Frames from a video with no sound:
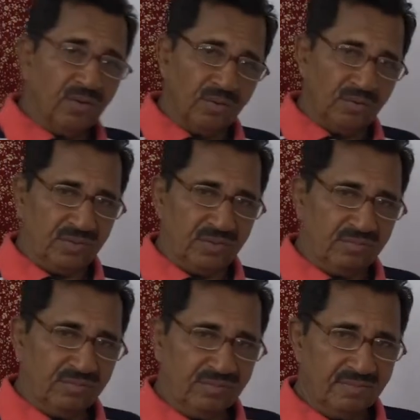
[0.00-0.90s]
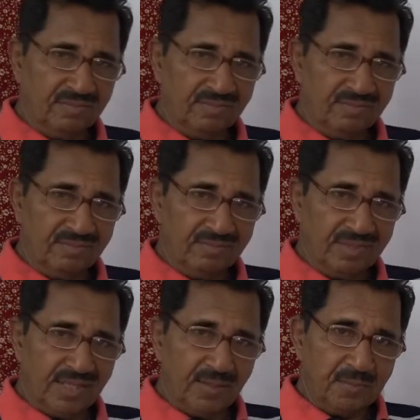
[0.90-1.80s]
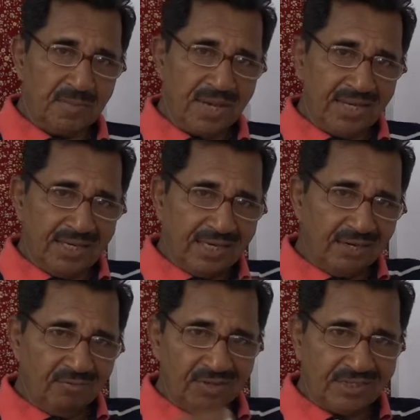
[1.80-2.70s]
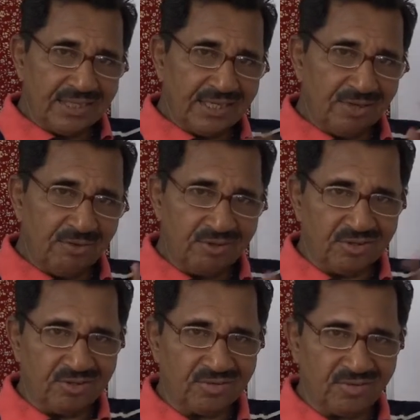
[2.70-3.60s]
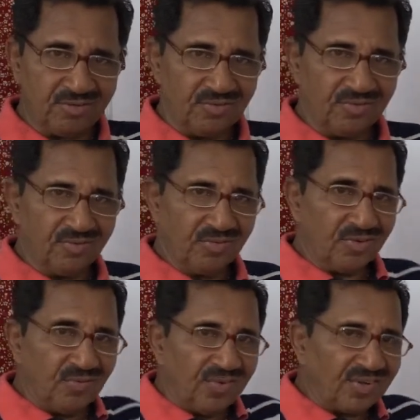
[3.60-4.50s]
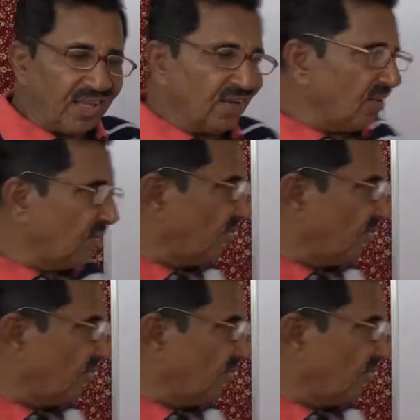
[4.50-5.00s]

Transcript: goes, the manner in which he goes to school. So for that you have